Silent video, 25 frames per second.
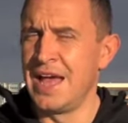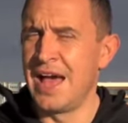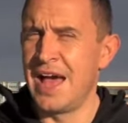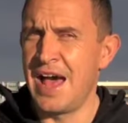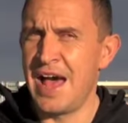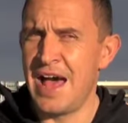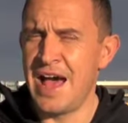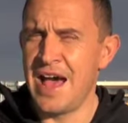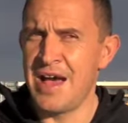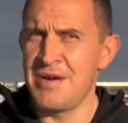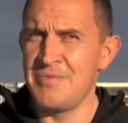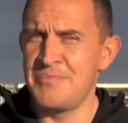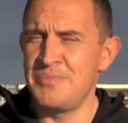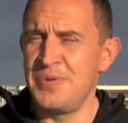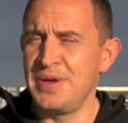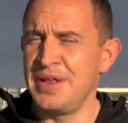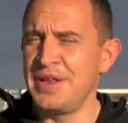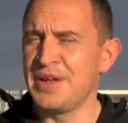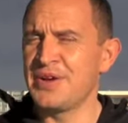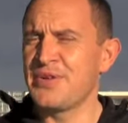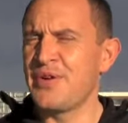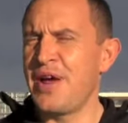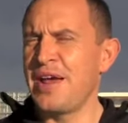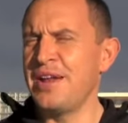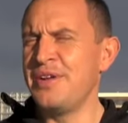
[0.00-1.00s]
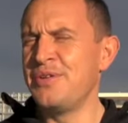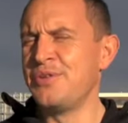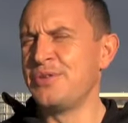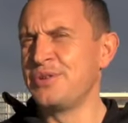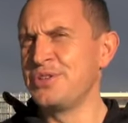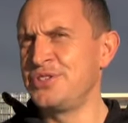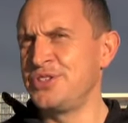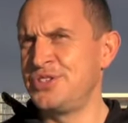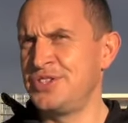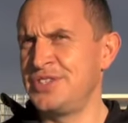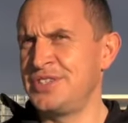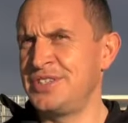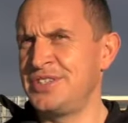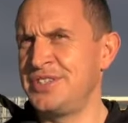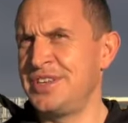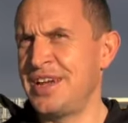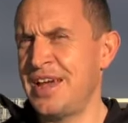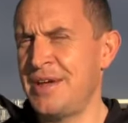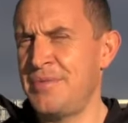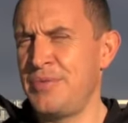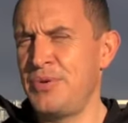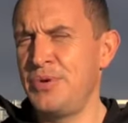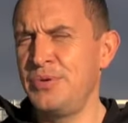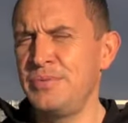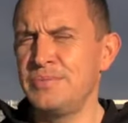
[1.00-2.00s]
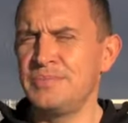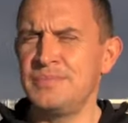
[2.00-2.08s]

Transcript: Um, been a great horse to the stable